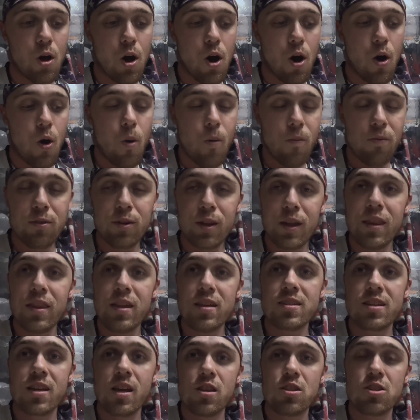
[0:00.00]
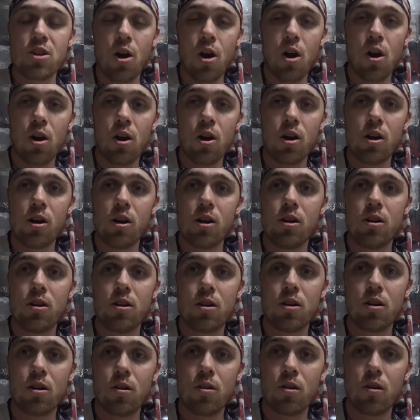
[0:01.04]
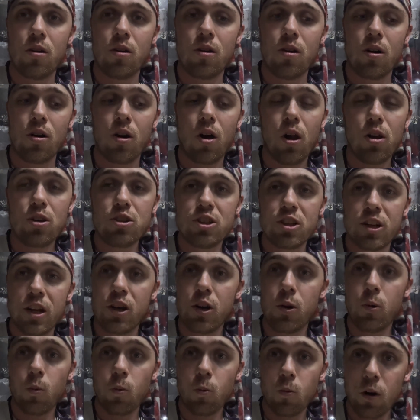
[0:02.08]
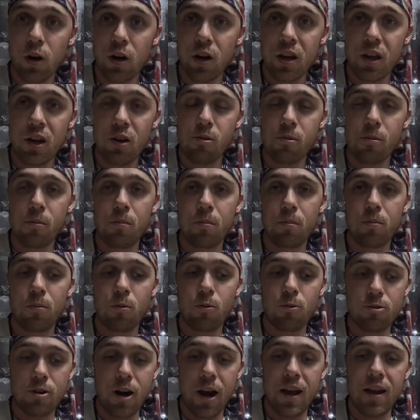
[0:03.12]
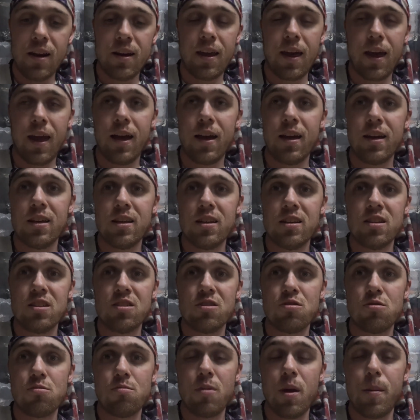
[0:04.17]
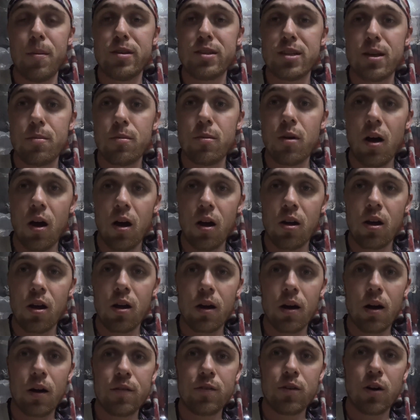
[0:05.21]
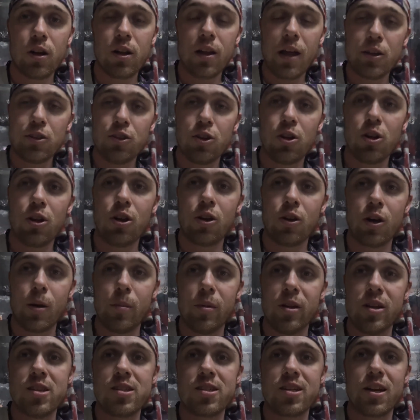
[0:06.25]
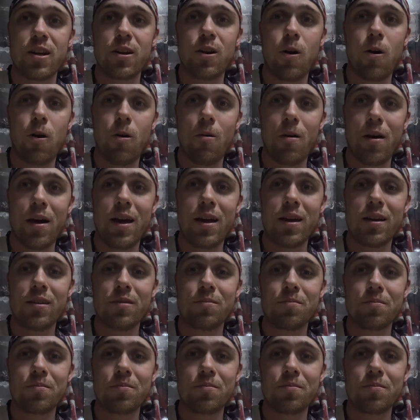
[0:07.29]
Hopefully this gets our alternator working right, and maybe some of our electrical gremlins can go away.